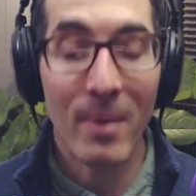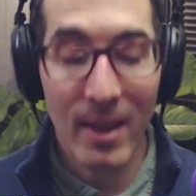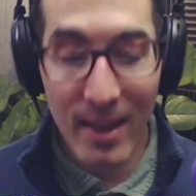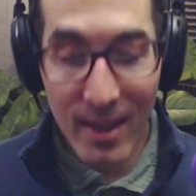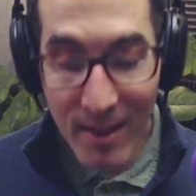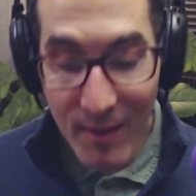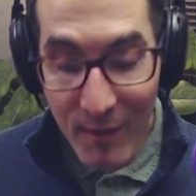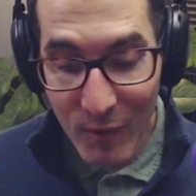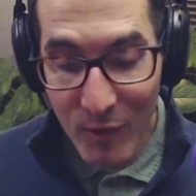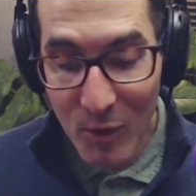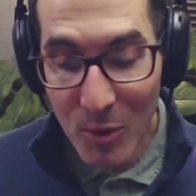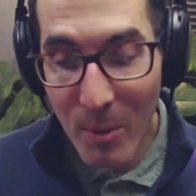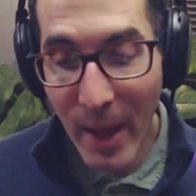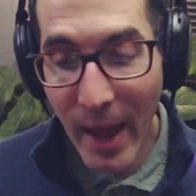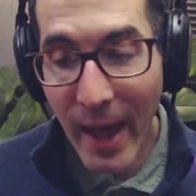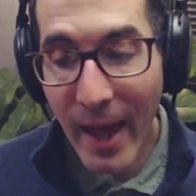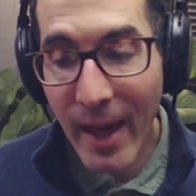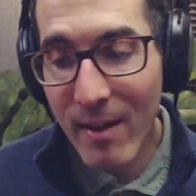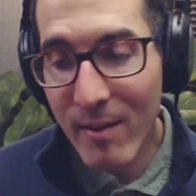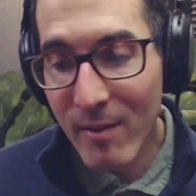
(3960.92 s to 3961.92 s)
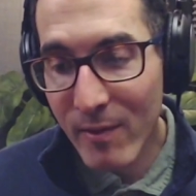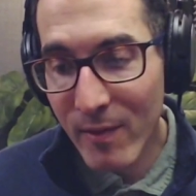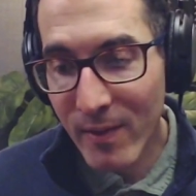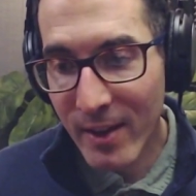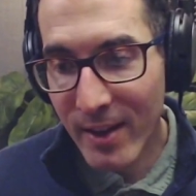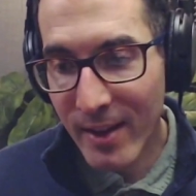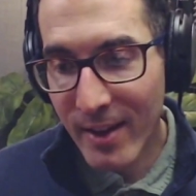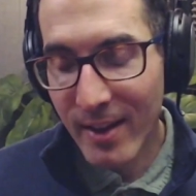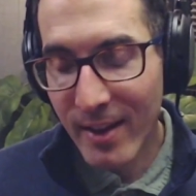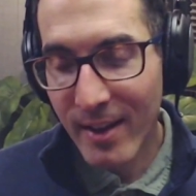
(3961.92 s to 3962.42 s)
if you have
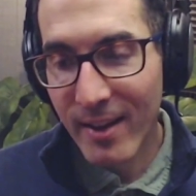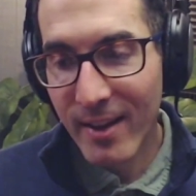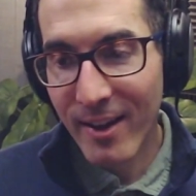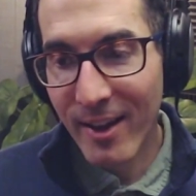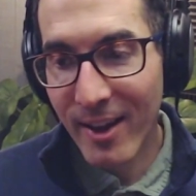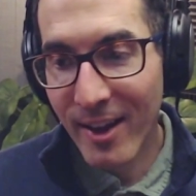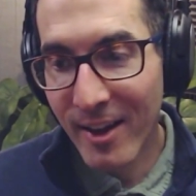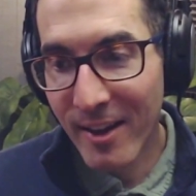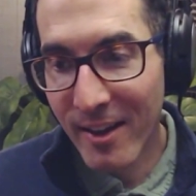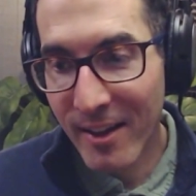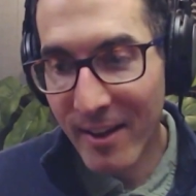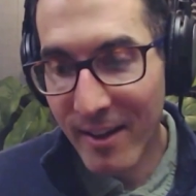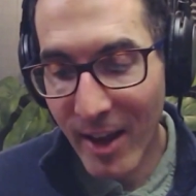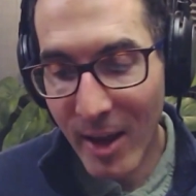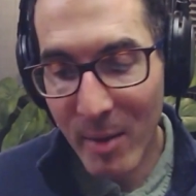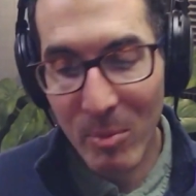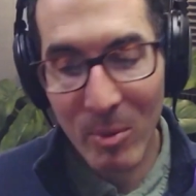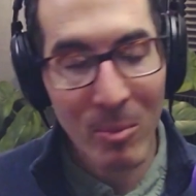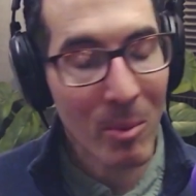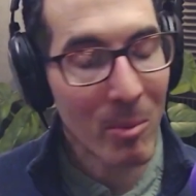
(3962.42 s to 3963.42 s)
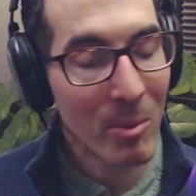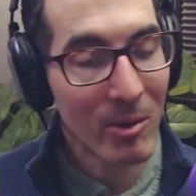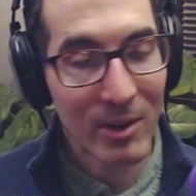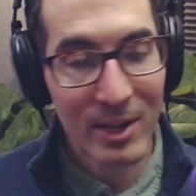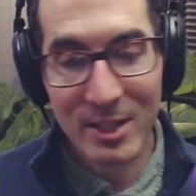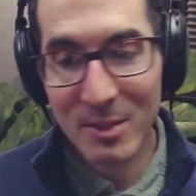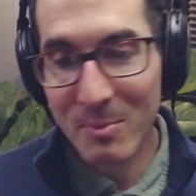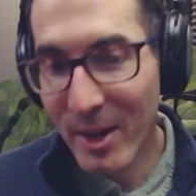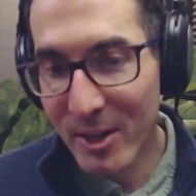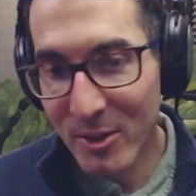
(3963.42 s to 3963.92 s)
hypermobility
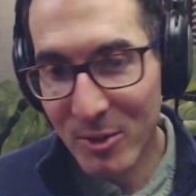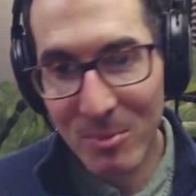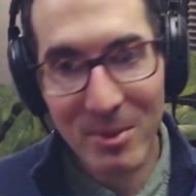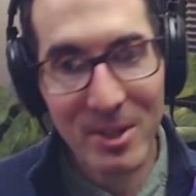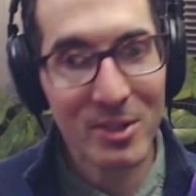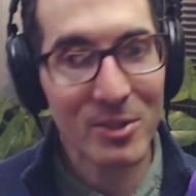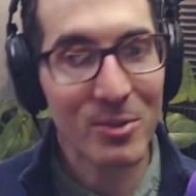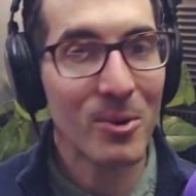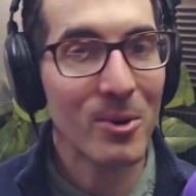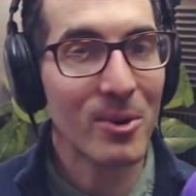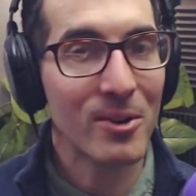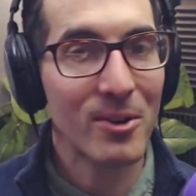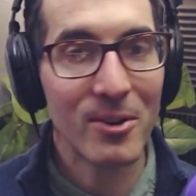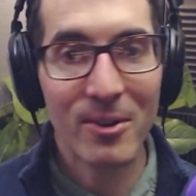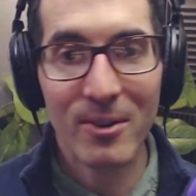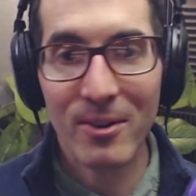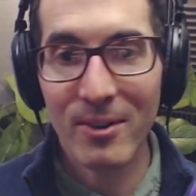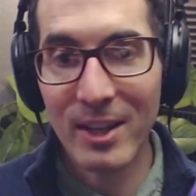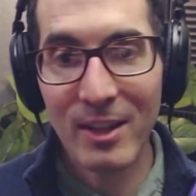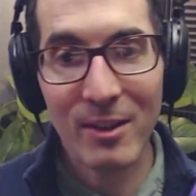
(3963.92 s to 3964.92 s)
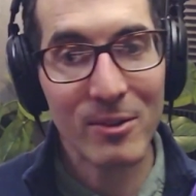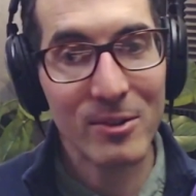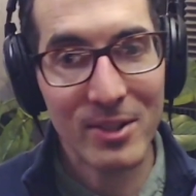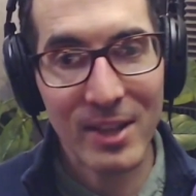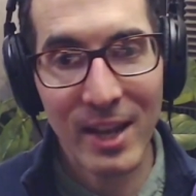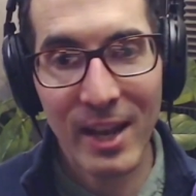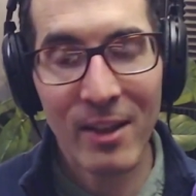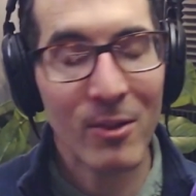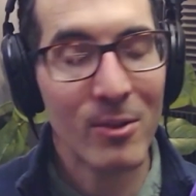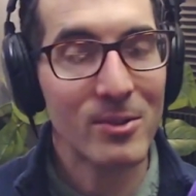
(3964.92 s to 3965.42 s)
spectrum disorder,
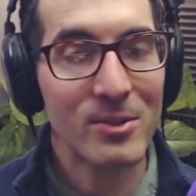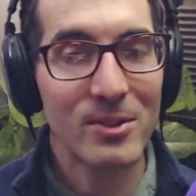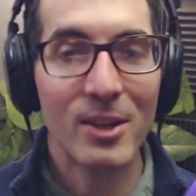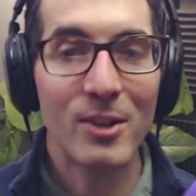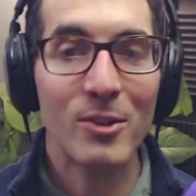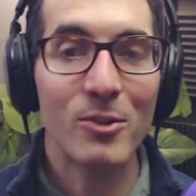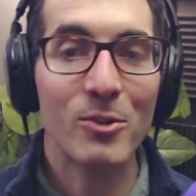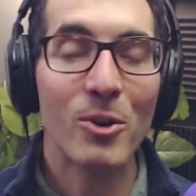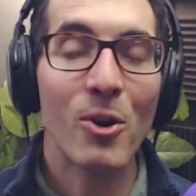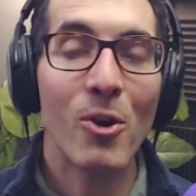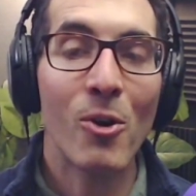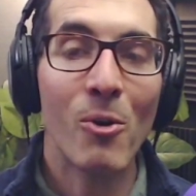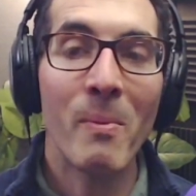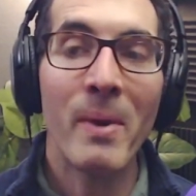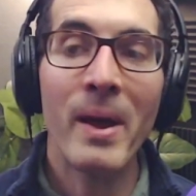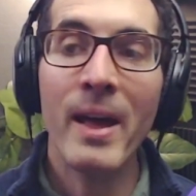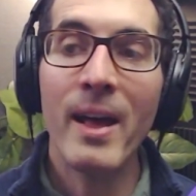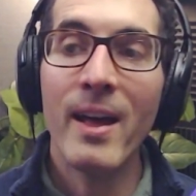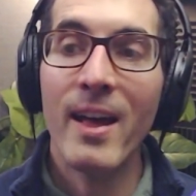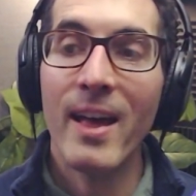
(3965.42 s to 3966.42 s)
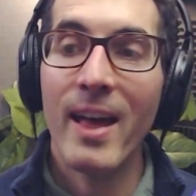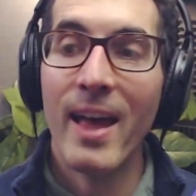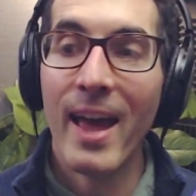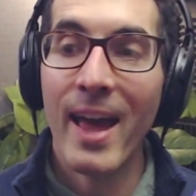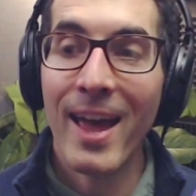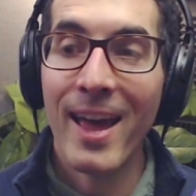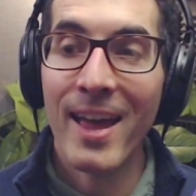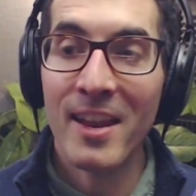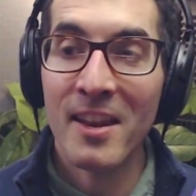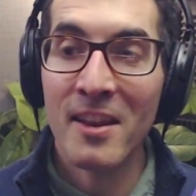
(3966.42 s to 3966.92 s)
Ehlers-Danlos syndrome,
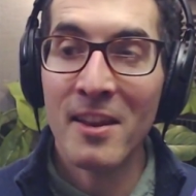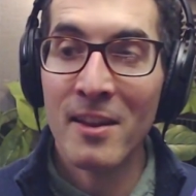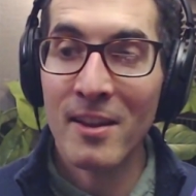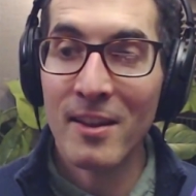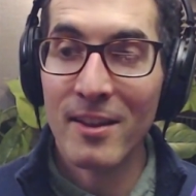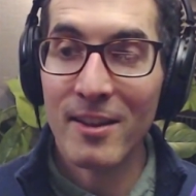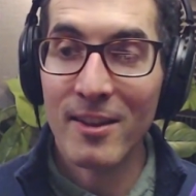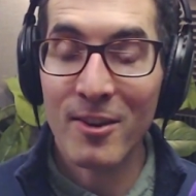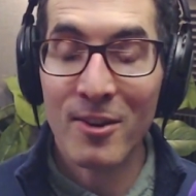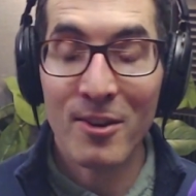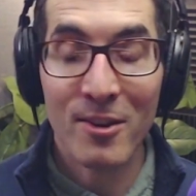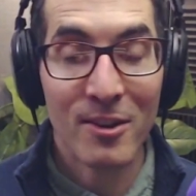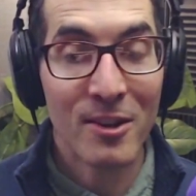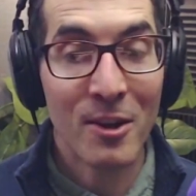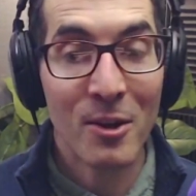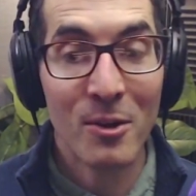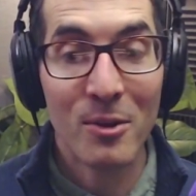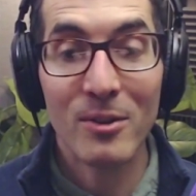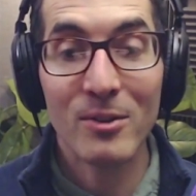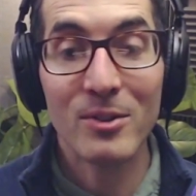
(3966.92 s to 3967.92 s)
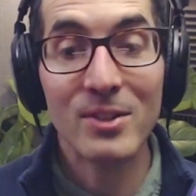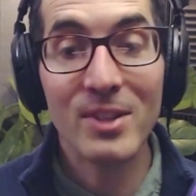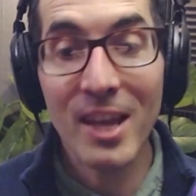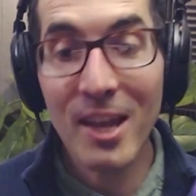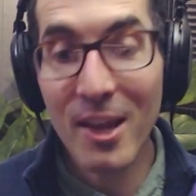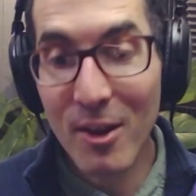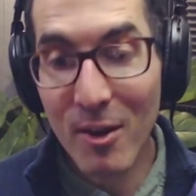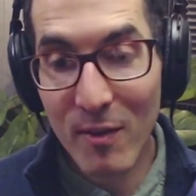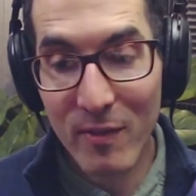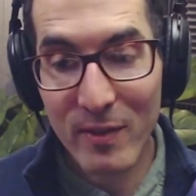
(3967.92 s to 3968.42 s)
and you're
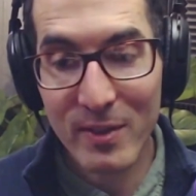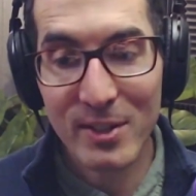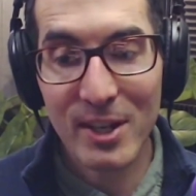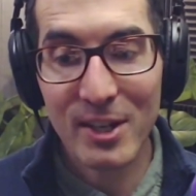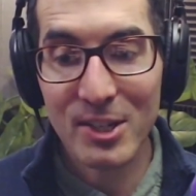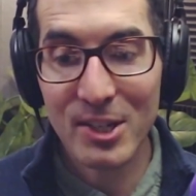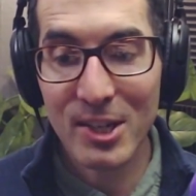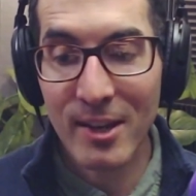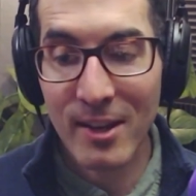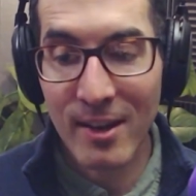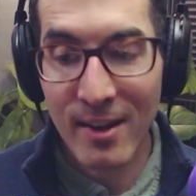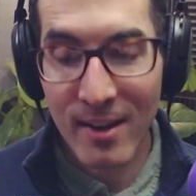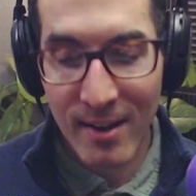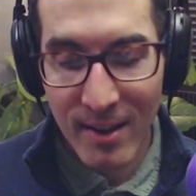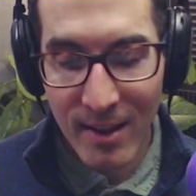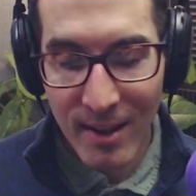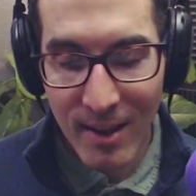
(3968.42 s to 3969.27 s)
seeing your physician,